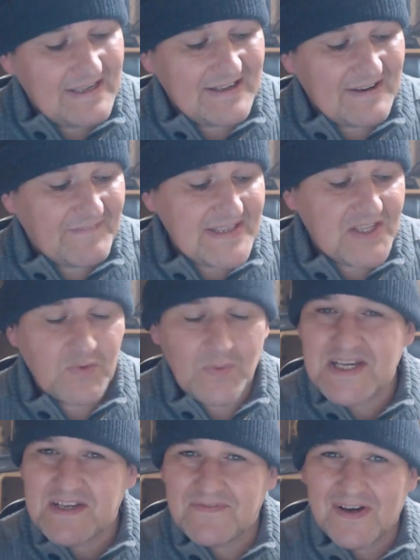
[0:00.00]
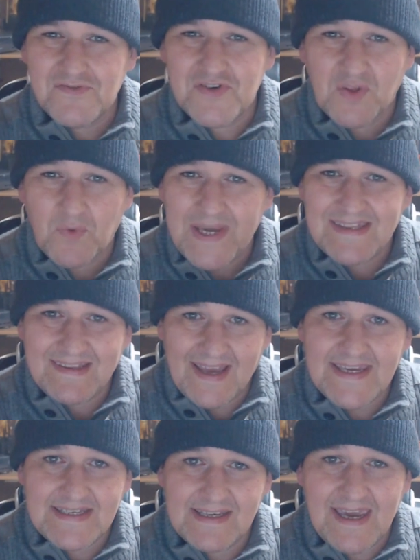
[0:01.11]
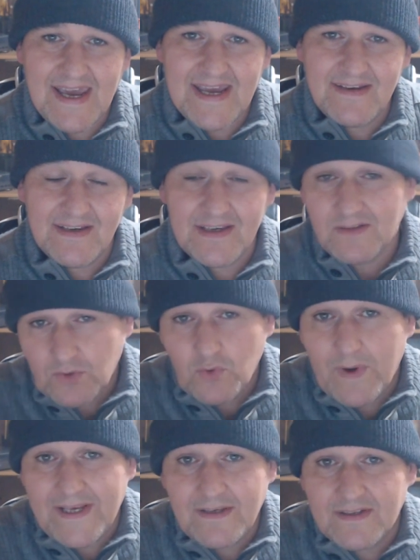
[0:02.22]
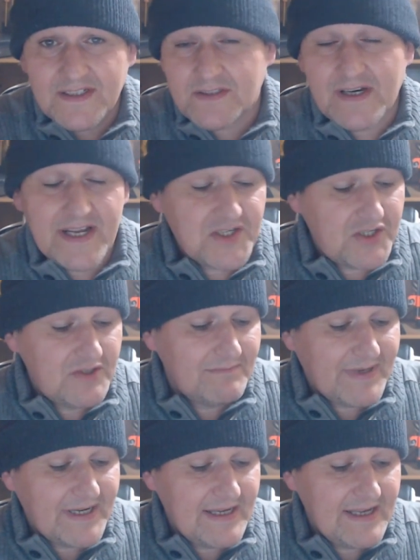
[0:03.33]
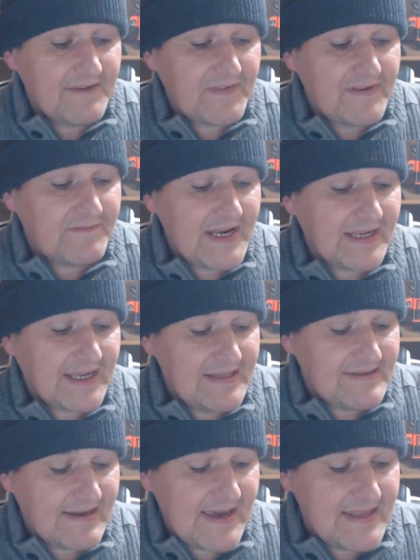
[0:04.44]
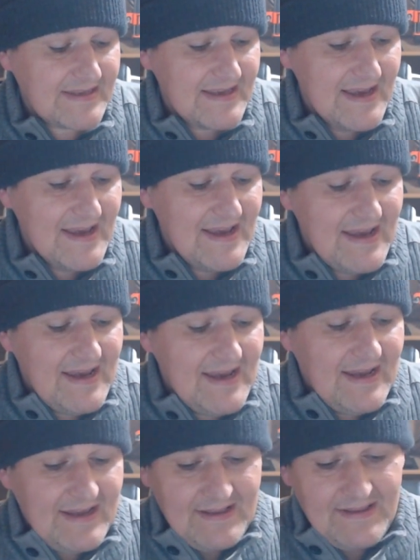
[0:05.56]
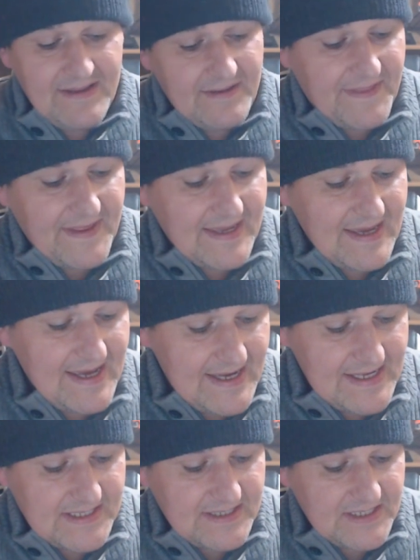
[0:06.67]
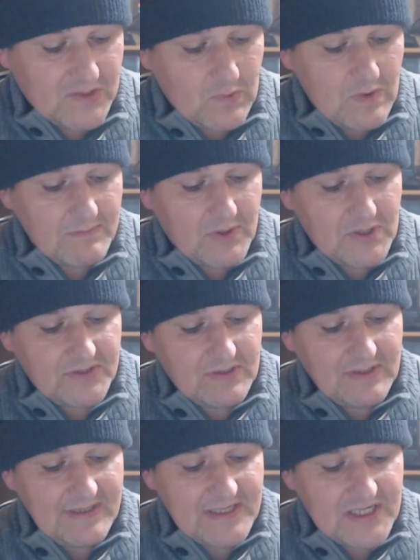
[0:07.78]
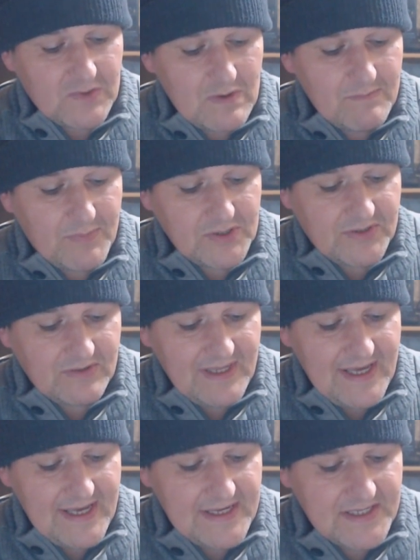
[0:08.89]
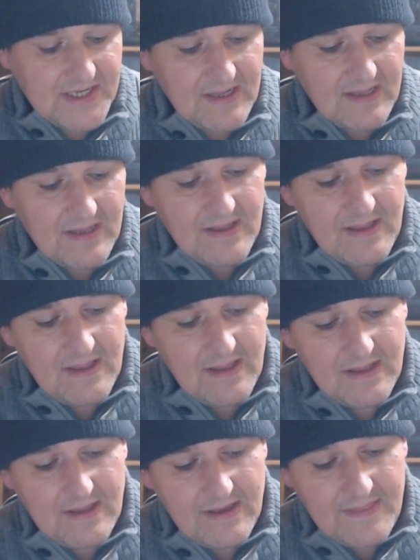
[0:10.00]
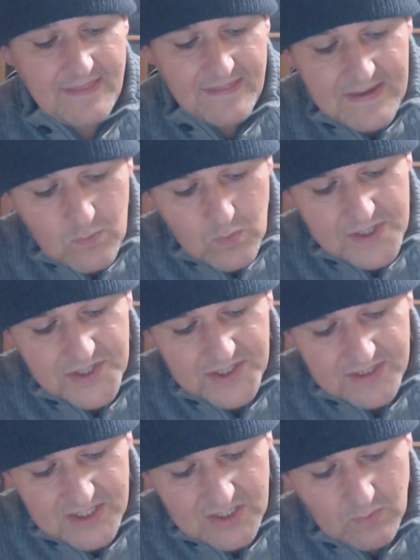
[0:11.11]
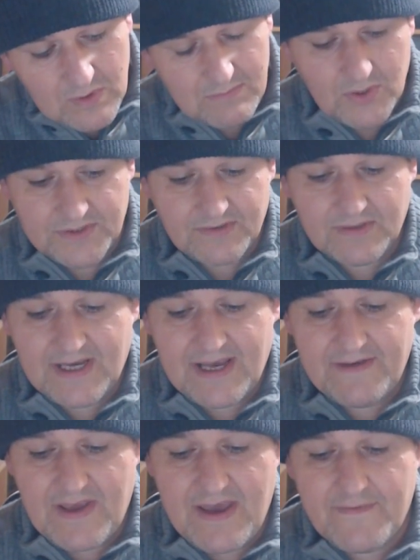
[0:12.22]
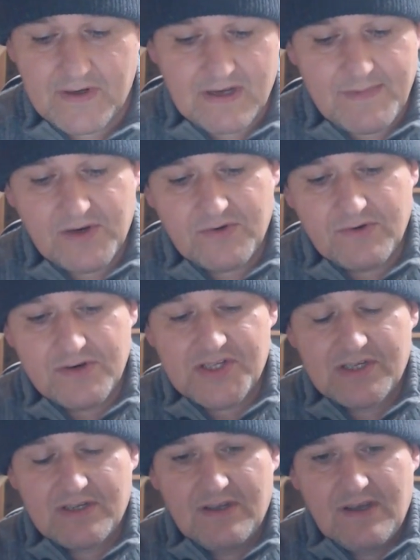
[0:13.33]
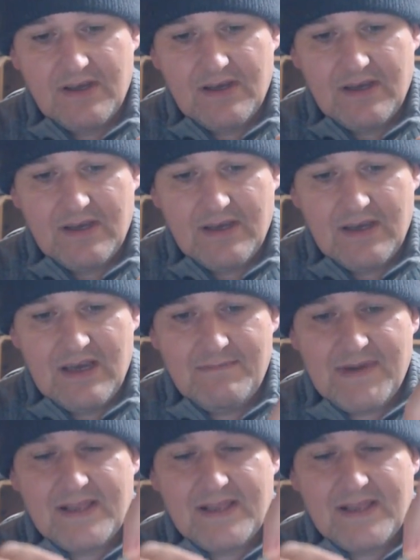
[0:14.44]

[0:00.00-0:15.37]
I find the 2700 quite tight to get in. It'll go in, it's not an issue, but I find it kind of tight. The other thing is the squonk bottle. The squonk bottle is the worst squonk bottle I've ever come across in my